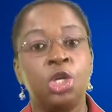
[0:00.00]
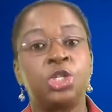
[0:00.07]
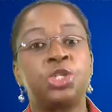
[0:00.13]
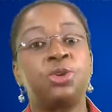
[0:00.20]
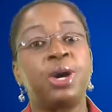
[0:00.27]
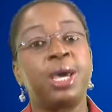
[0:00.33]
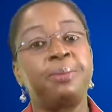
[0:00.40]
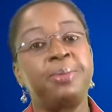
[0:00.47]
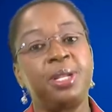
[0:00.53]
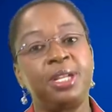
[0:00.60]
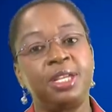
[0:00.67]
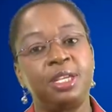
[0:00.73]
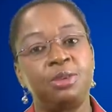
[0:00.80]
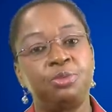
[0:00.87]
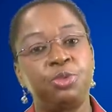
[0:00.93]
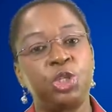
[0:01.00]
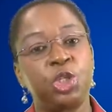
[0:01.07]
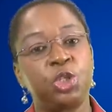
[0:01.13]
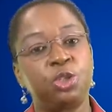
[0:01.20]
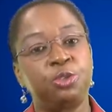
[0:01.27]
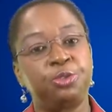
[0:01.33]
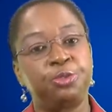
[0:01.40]
So I believe we
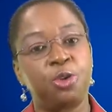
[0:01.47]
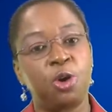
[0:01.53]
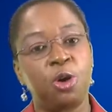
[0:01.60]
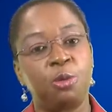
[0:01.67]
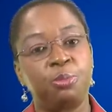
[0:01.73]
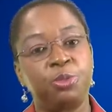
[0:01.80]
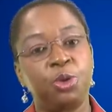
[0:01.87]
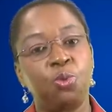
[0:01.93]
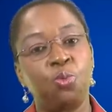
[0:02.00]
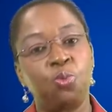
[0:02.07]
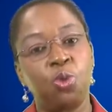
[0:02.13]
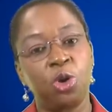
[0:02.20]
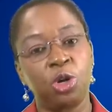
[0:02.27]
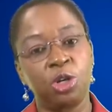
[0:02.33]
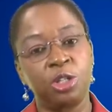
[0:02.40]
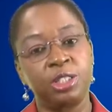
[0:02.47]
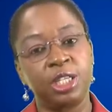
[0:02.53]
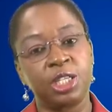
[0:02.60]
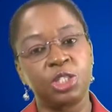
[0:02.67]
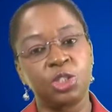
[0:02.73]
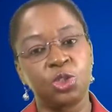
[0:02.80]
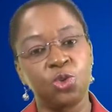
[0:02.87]
should form the World
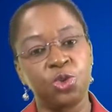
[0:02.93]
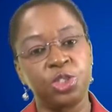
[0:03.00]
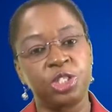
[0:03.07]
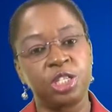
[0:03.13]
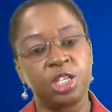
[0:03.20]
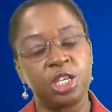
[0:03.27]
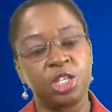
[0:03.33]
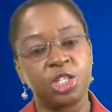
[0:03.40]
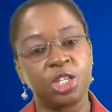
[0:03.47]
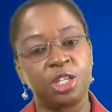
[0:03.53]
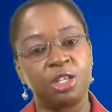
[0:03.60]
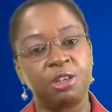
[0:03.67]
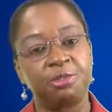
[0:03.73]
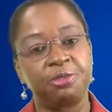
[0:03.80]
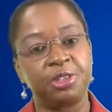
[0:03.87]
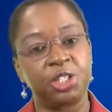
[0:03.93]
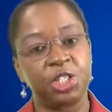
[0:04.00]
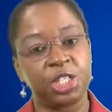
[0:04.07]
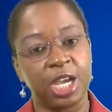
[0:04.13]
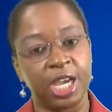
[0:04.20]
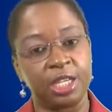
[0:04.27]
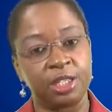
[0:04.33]
Association of
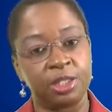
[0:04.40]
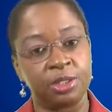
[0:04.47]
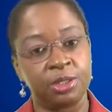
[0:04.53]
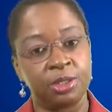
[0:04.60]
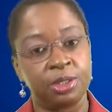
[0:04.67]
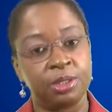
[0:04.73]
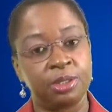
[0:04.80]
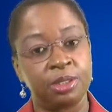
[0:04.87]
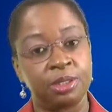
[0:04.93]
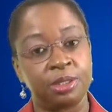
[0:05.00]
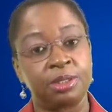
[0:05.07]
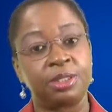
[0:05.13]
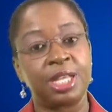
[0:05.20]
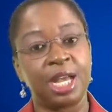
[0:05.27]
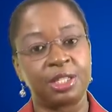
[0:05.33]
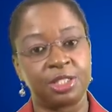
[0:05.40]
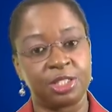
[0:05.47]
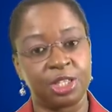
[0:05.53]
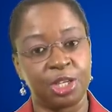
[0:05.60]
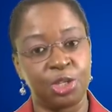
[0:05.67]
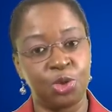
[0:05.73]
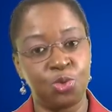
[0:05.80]
Vagina.
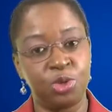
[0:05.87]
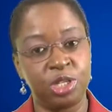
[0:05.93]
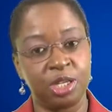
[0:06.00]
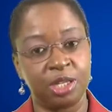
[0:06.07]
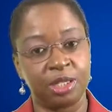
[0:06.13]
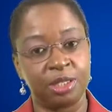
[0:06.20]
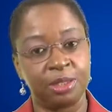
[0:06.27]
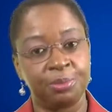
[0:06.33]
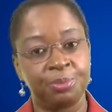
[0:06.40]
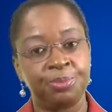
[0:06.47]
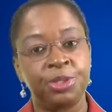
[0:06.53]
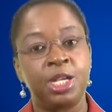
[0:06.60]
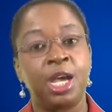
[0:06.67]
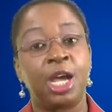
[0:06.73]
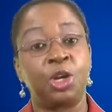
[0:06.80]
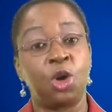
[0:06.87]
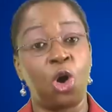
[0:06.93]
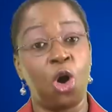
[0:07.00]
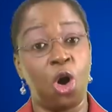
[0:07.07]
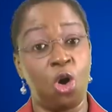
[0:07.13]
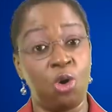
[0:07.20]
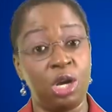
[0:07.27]
That's a union.
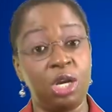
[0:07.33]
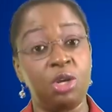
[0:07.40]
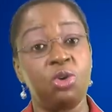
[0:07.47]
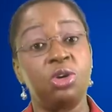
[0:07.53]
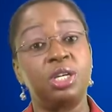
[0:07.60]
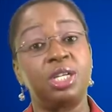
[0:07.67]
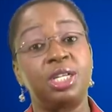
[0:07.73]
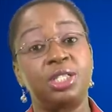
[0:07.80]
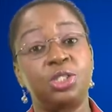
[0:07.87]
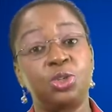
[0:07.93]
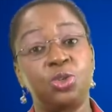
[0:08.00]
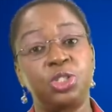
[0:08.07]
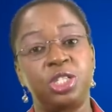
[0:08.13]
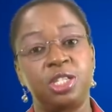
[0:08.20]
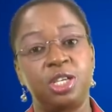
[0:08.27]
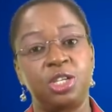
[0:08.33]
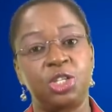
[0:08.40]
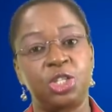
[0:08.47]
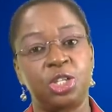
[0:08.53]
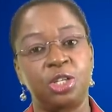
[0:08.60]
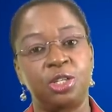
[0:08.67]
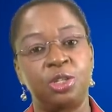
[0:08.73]
And our local
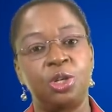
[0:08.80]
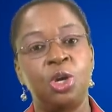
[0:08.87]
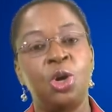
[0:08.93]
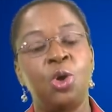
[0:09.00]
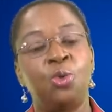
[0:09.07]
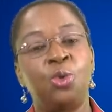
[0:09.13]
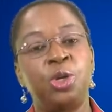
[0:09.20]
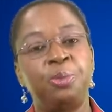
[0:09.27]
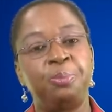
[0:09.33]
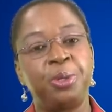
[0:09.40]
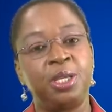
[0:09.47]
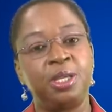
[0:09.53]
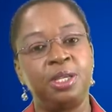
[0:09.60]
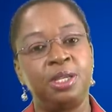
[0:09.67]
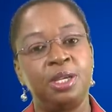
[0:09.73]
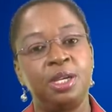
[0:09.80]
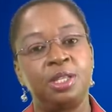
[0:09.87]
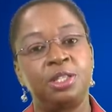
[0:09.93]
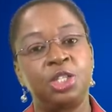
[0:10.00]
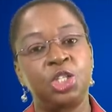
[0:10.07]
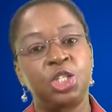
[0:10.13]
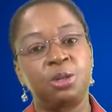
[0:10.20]
association would be
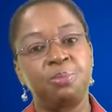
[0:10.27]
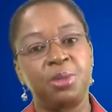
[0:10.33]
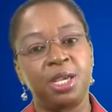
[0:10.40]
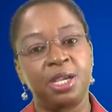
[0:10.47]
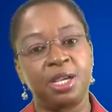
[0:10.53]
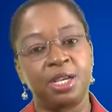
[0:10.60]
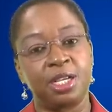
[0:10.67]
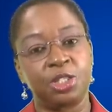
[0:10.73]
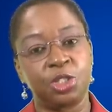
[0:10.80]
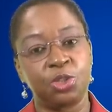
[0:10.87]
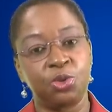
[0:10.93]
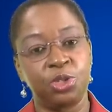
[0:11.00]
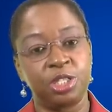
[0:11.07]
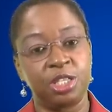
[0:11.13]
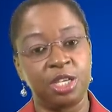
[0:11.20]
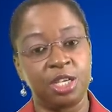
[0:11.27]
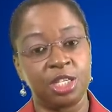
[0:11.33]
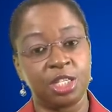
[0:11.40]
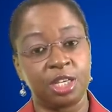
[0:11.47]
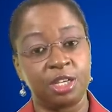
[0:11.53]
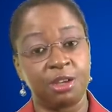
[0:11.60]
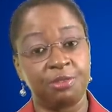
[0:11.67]
the Jamaica
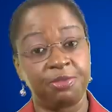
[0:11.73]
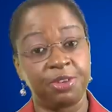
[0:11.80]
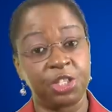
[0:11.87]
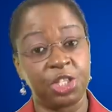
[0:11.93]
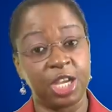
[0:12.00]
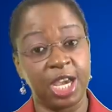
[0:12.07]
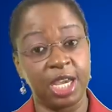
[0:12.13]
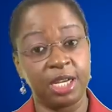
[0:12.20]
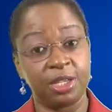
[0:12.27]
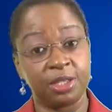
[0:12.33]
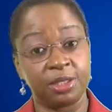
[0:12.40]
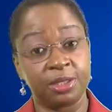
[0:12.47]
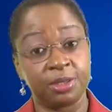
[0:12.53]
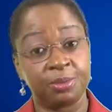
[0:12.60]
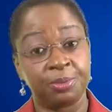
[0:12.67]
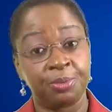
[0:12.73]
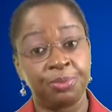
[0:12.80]
Association of Vaginas.